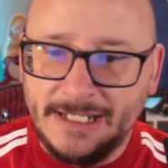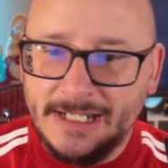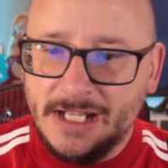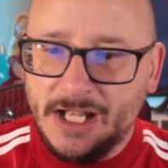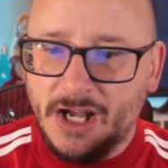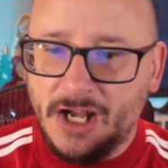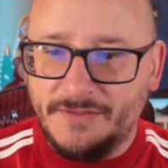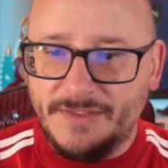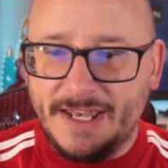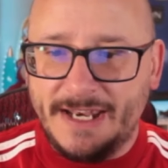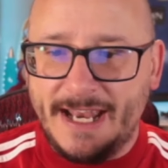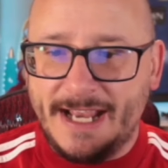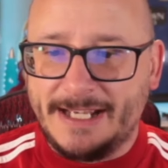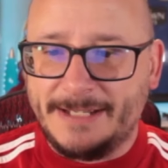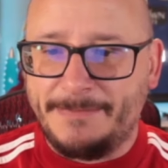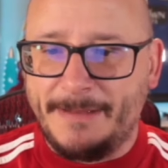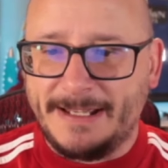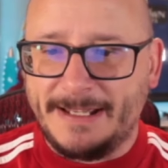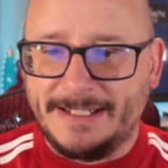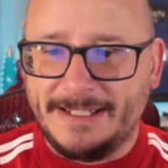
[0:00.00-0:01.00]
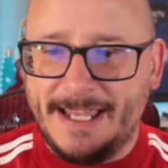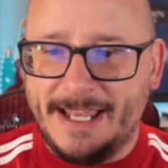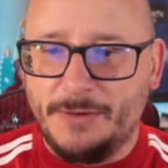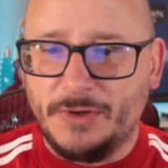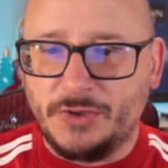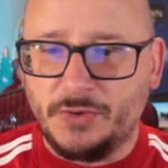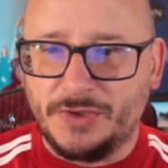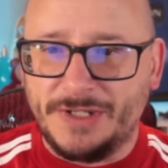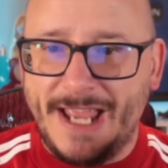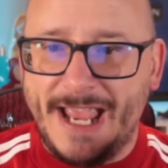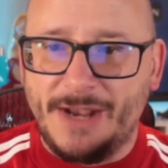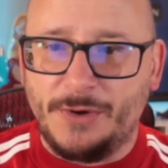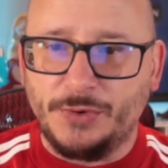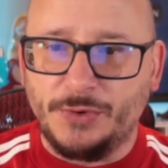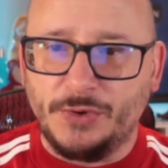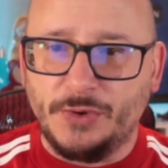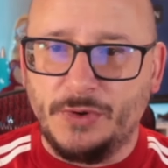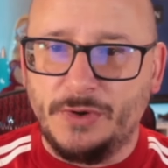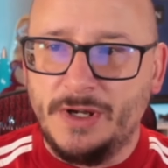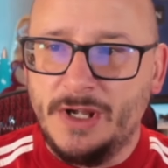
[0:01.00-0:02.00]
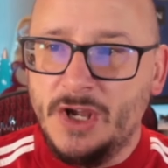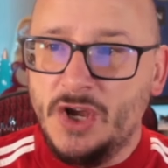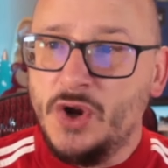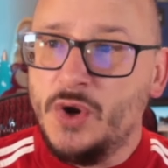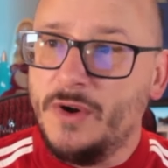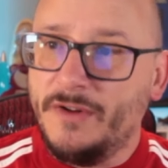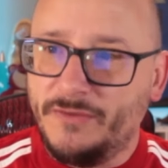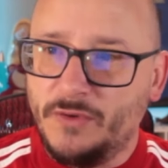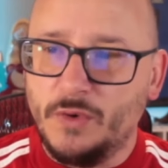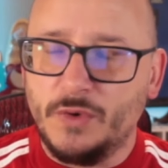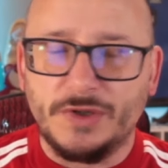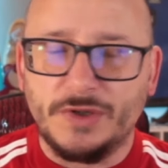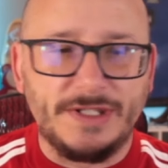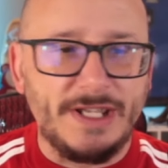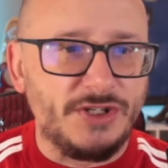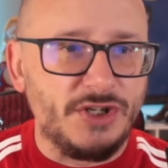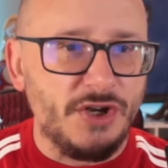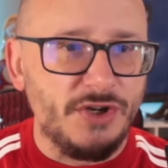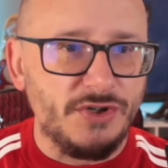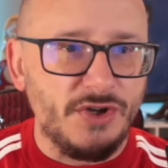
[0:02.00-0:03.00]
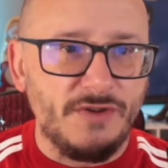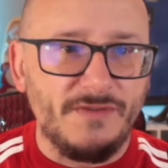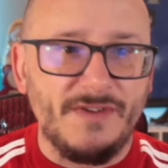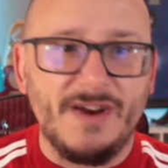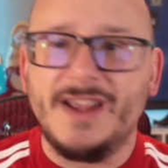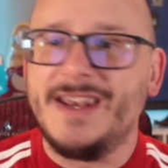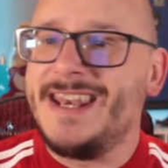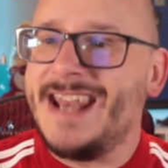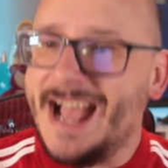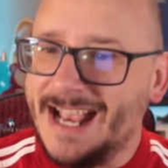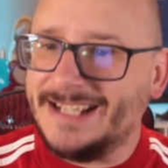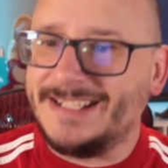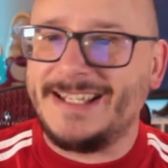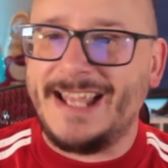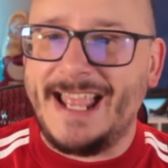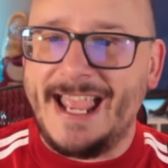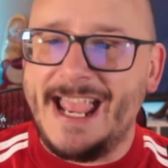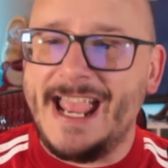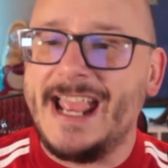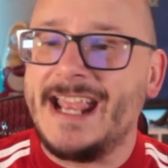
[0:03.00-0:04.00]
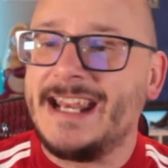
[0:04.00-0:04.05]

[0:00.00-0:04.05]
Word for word: of the next best thing, which was Ecuador, who, of course, they turned over nice and